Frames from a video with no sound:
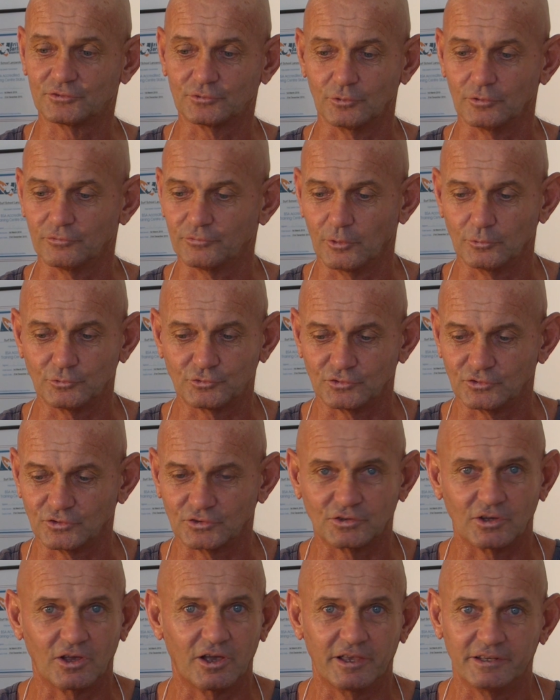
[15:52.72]
surf
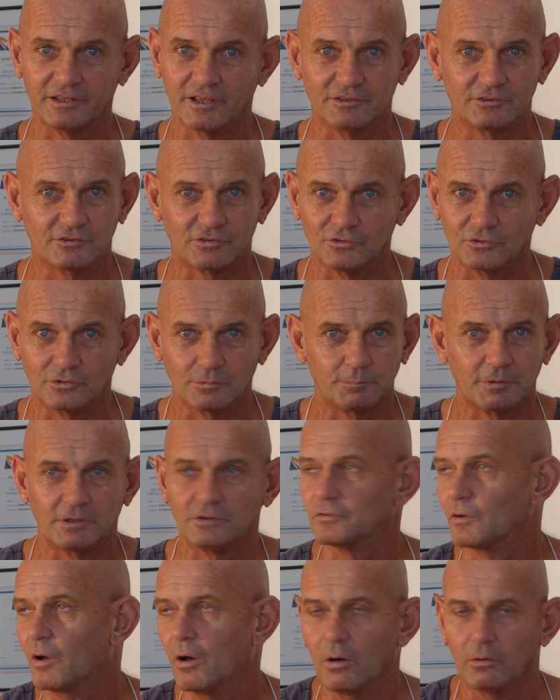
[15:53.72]
Oceanside, Huntington
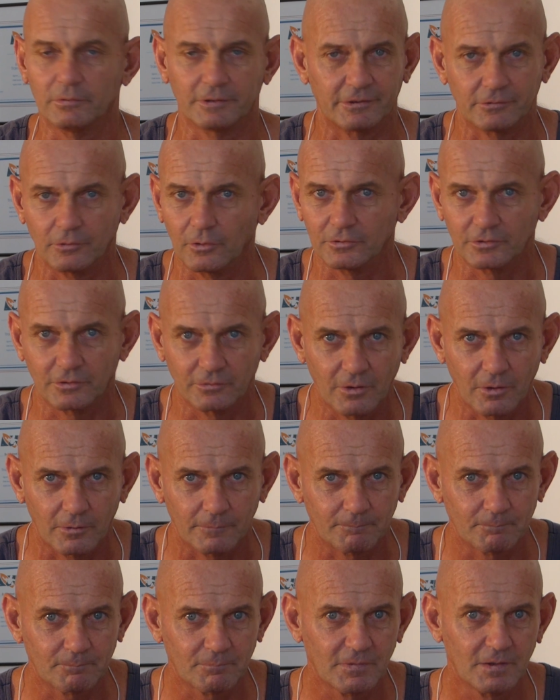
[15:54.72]
Beach, on and on and
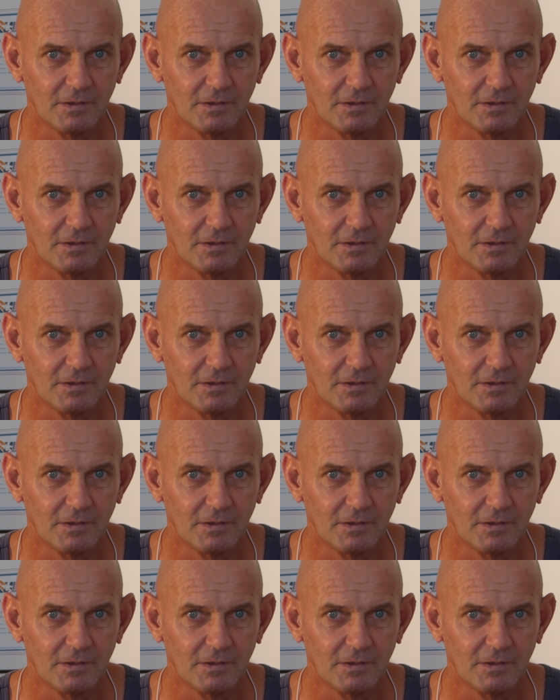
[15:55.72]
on.